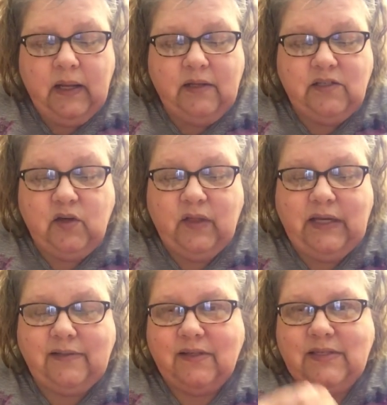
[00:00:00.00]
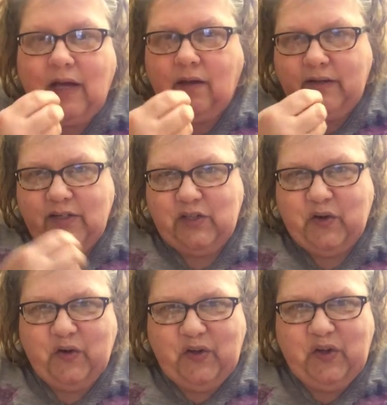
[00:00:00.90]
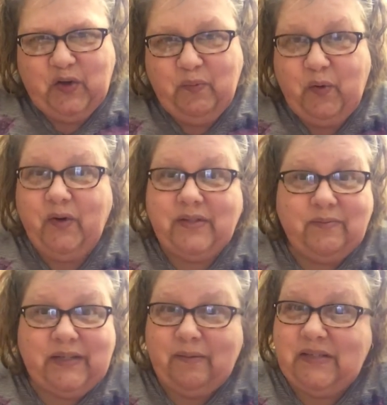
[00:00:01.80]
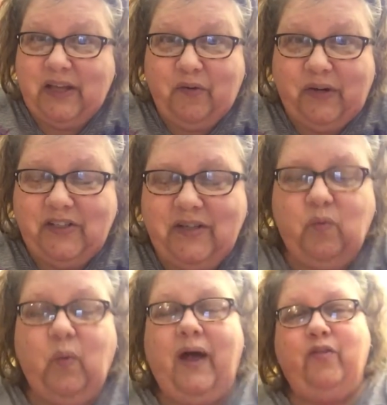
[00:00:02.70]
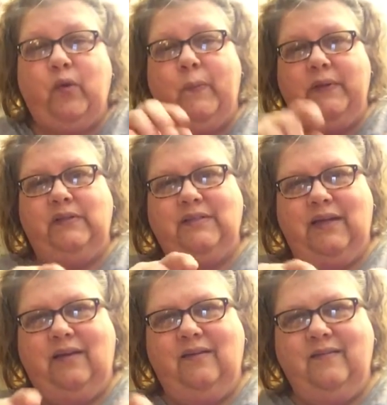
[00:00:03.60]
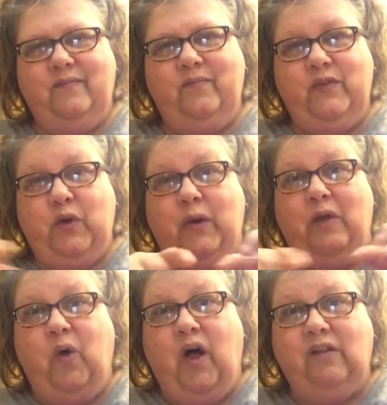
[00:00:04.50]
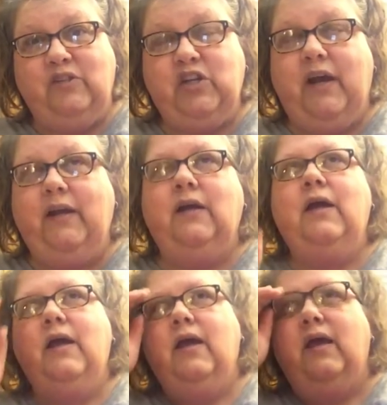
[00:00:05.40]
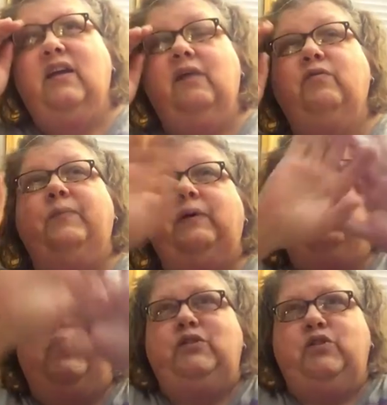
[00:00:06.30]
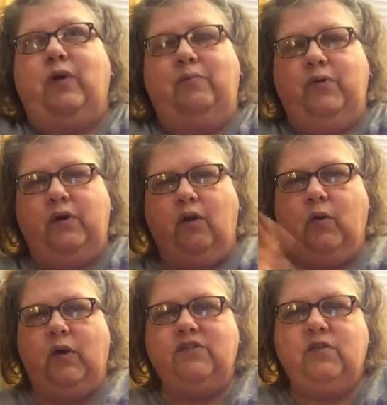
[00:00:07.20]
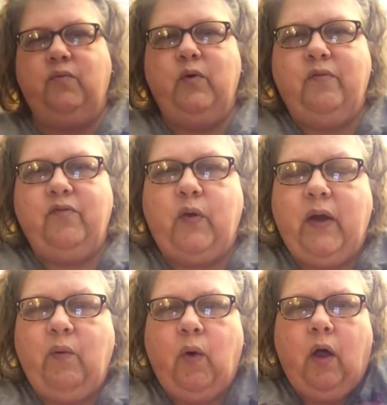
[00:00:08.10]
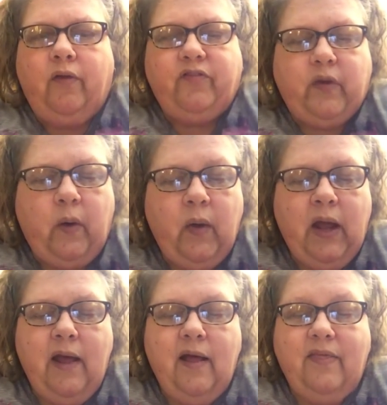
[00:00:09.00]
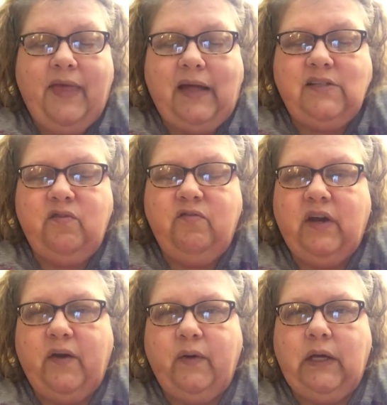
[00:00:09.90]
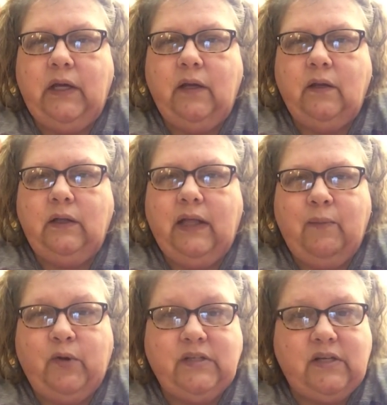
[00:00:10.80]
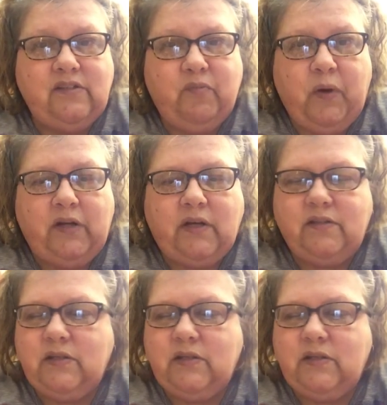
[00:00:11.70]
So they get to suck on a sugar cube, or sometimes they crunch it while they're building the Great Wall of China. And I have a big poster I put all across the room of the Great Wall. So that's a very labor-intensive project.